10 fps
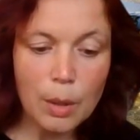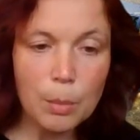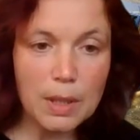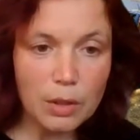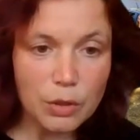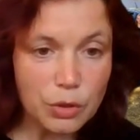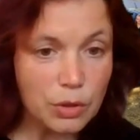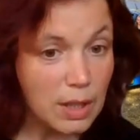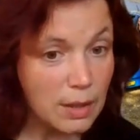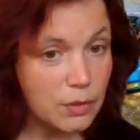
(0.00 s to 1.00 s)
But it also
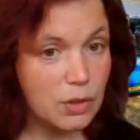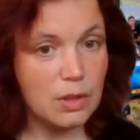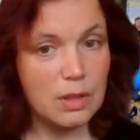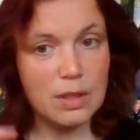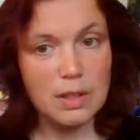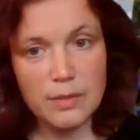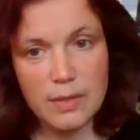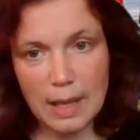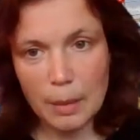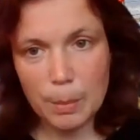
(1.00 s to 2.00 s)
gives the
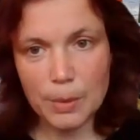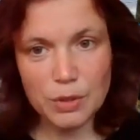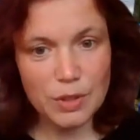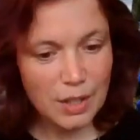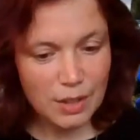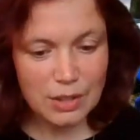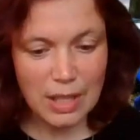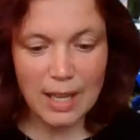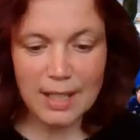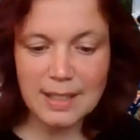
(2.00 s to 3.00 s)
developers on the other
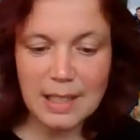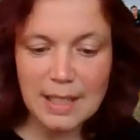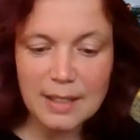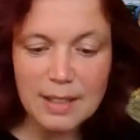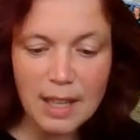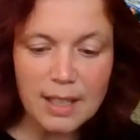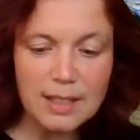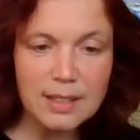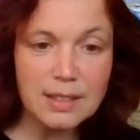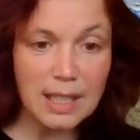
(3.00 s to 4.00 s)
side clear
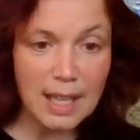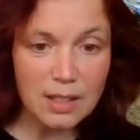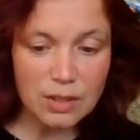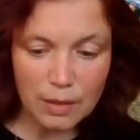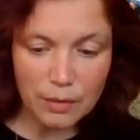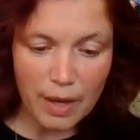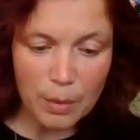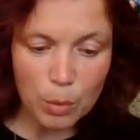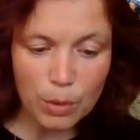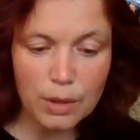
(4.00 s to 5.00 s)
guidance and a solid
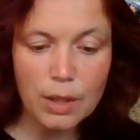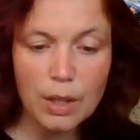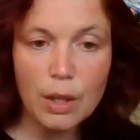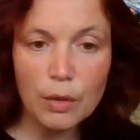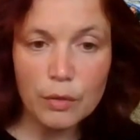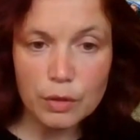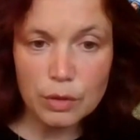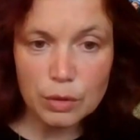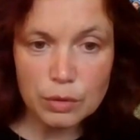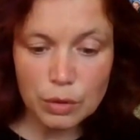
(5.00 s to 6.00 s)
framework for
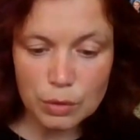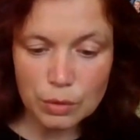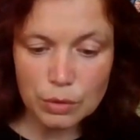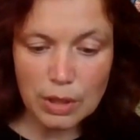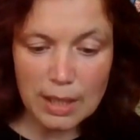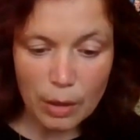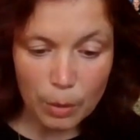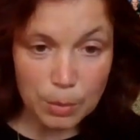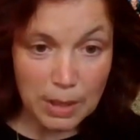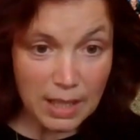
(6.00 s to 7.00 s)
new tools and
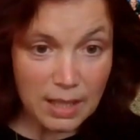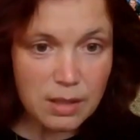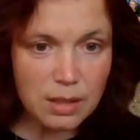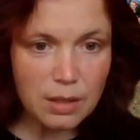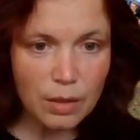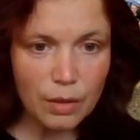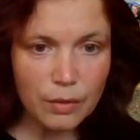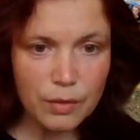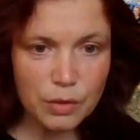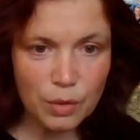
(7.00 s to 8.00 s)
updates
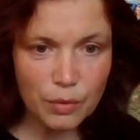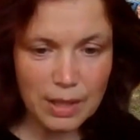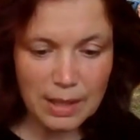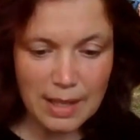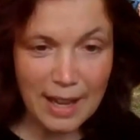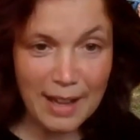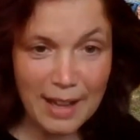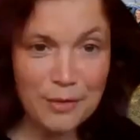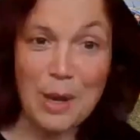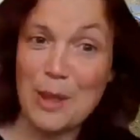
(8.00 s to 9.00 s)
of the software that they
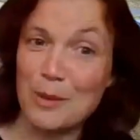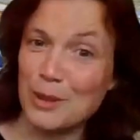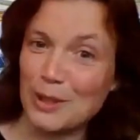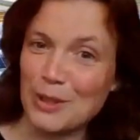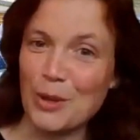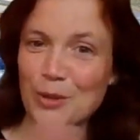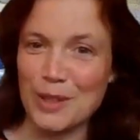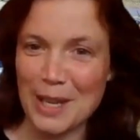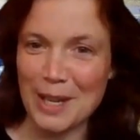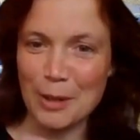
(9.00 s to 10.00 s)
have, whether or not
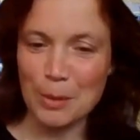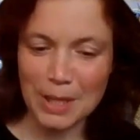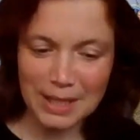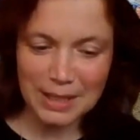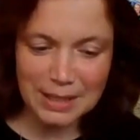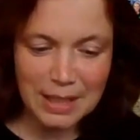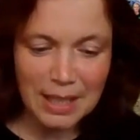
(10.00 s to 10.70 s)
over-the-air updates.